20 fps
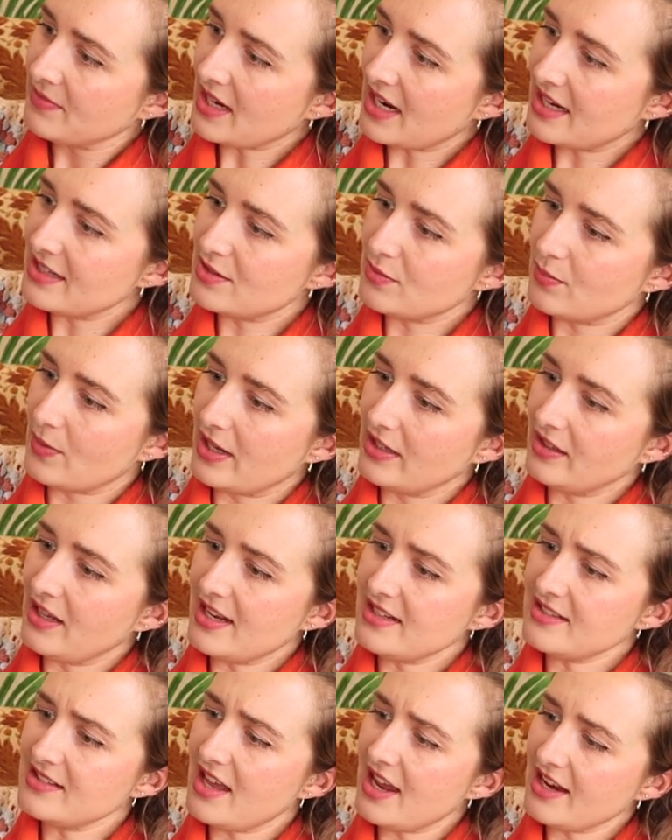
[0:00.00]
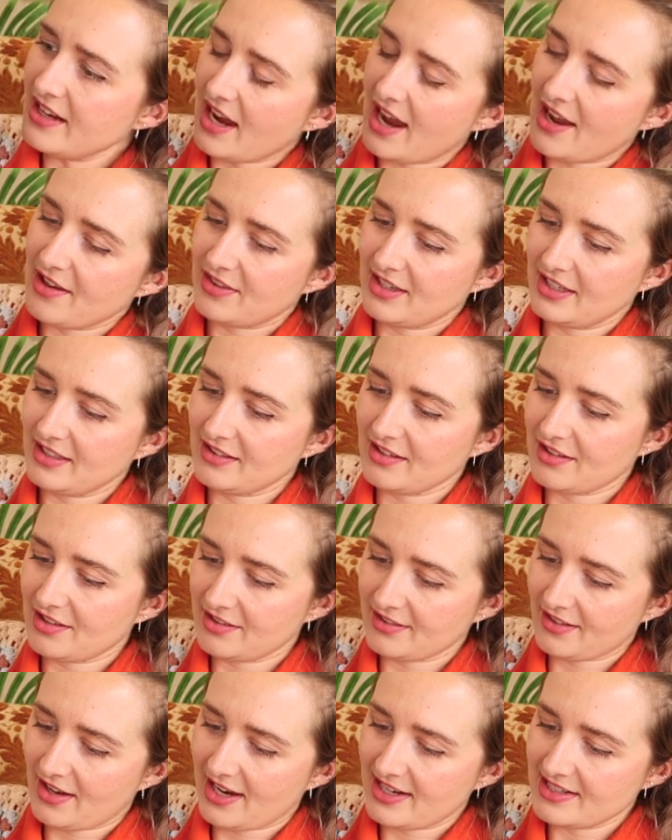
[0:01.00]
as well as like, I think the
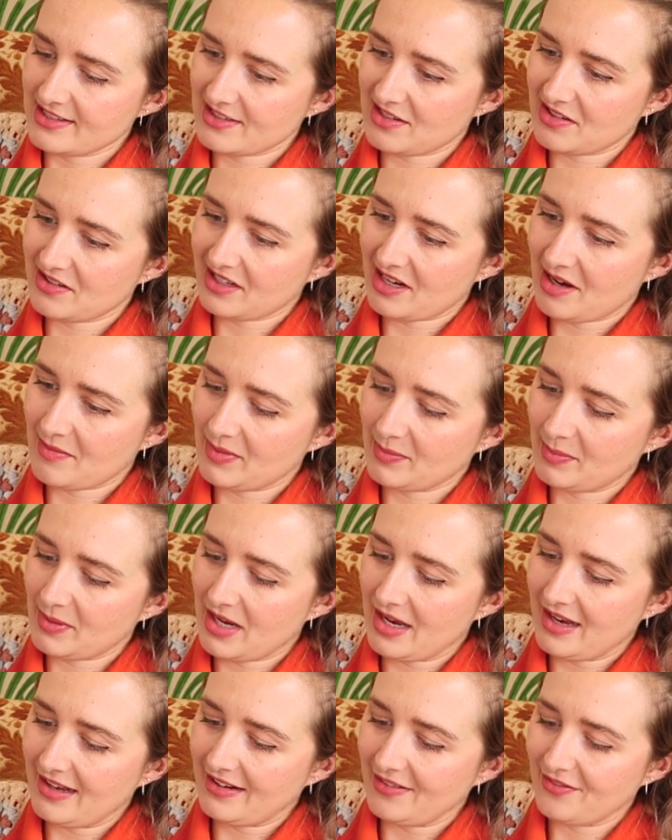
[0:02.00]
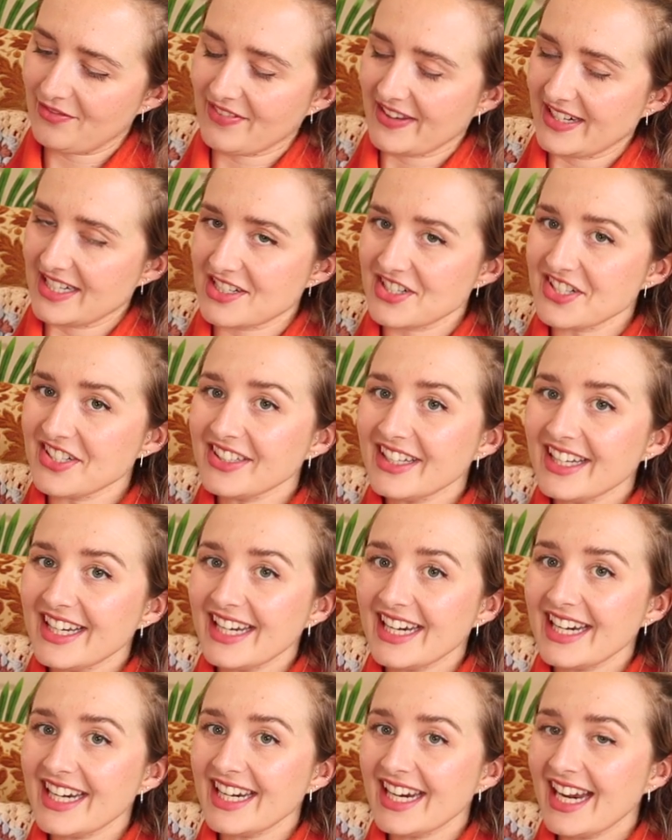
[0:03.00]
thigh is gonna come apart
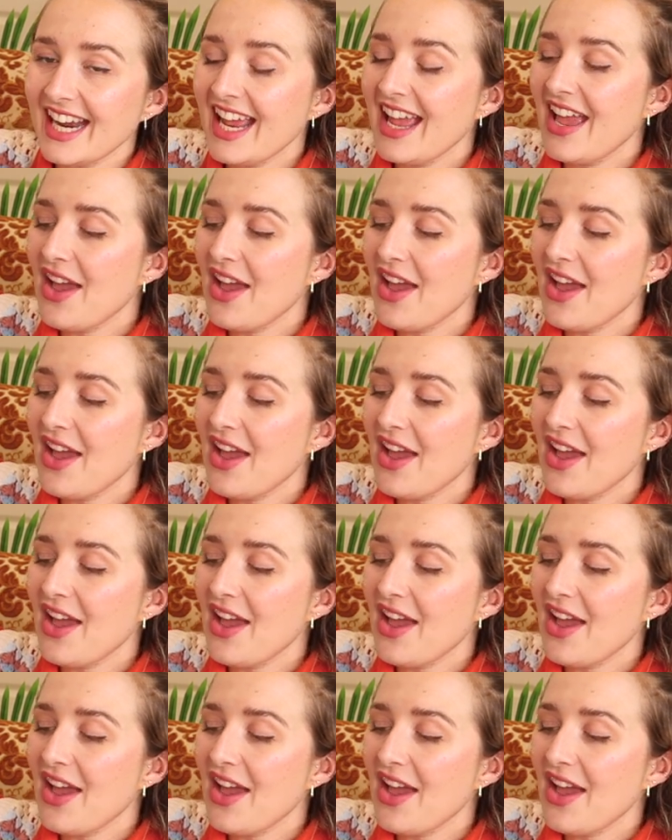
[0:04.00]
eventually,